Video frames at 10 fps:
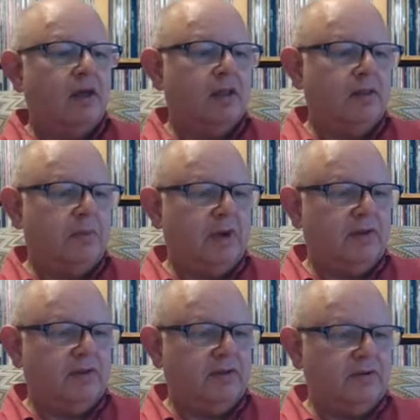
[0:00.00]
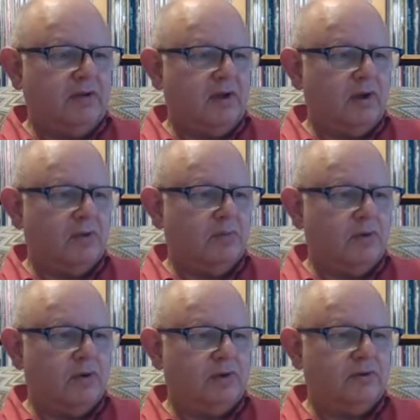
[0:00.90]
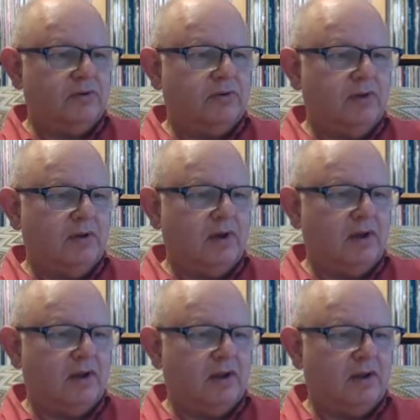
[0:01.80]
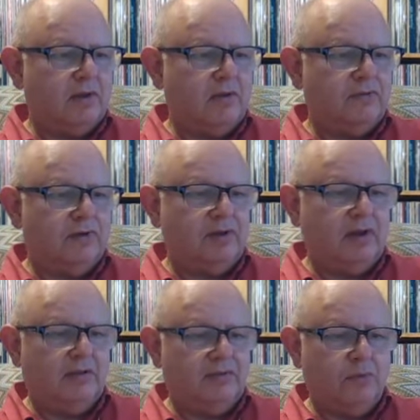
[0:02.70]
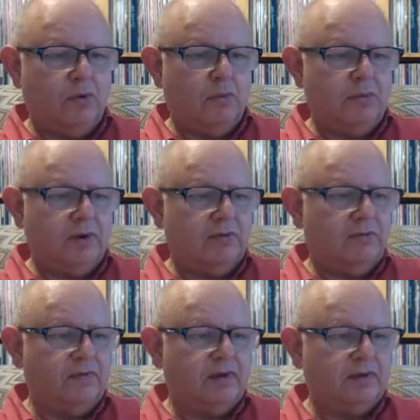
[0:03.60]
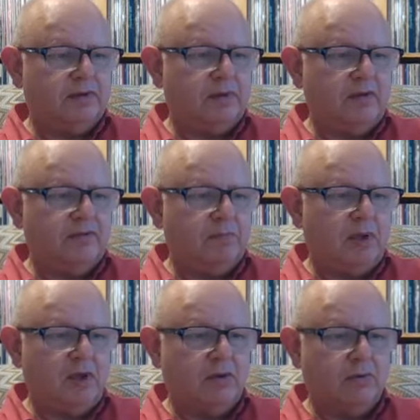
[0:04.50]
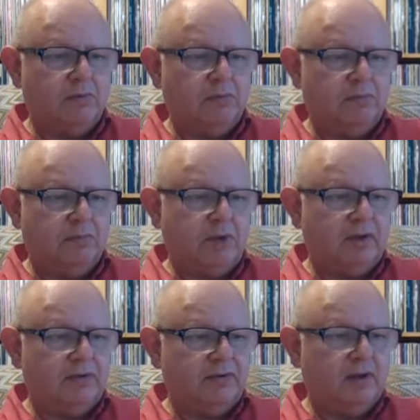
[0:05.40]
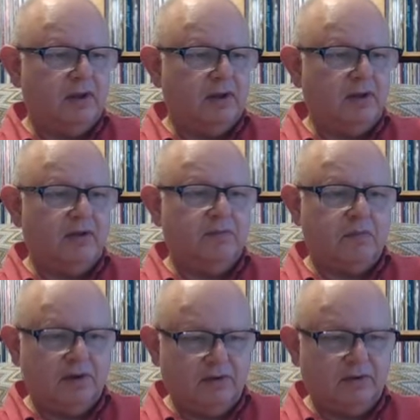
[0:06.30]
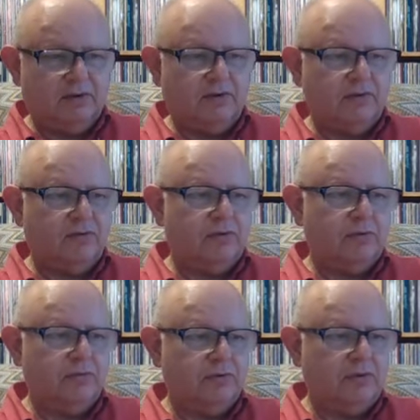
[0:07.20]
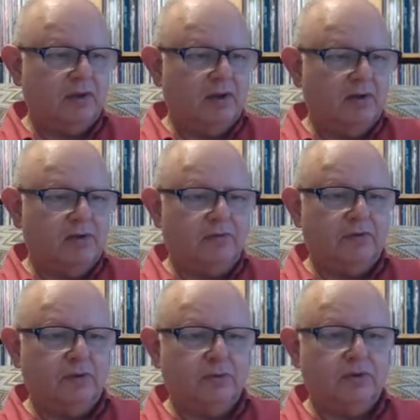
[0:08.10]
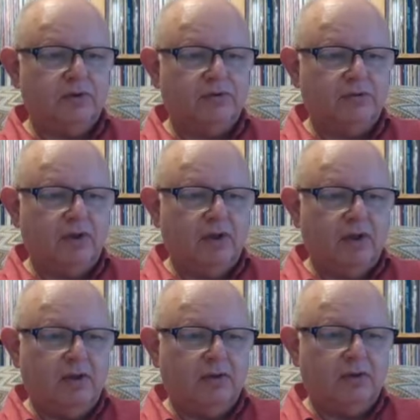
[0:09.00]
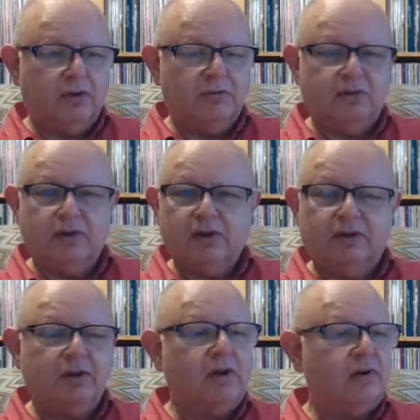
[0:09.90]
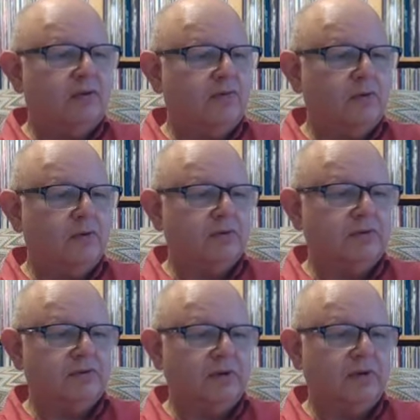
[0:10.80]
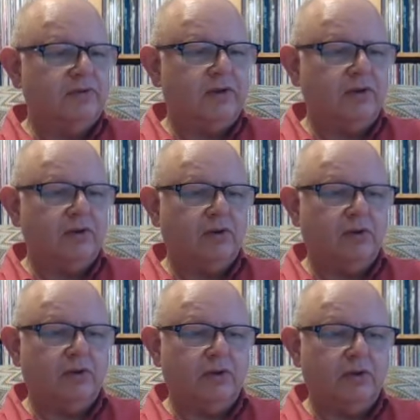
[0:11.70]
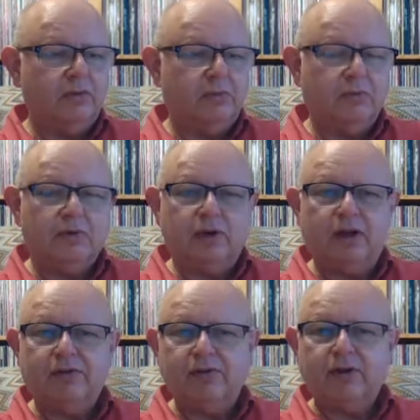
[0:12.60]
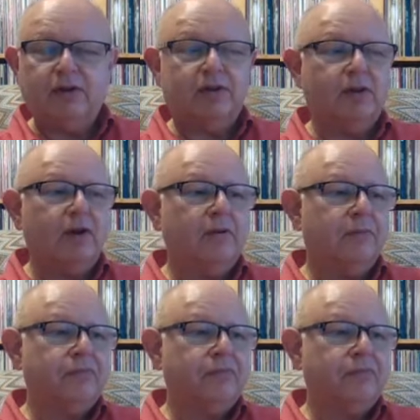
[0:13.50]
and the band at this time were obviously Dave Swarbrick on fiddle, Dave Pegg on bass, Dave Mattox on drums, Trevor Lucas on acoustic guitar and vocals, and Jerry Donahue on electric guitar.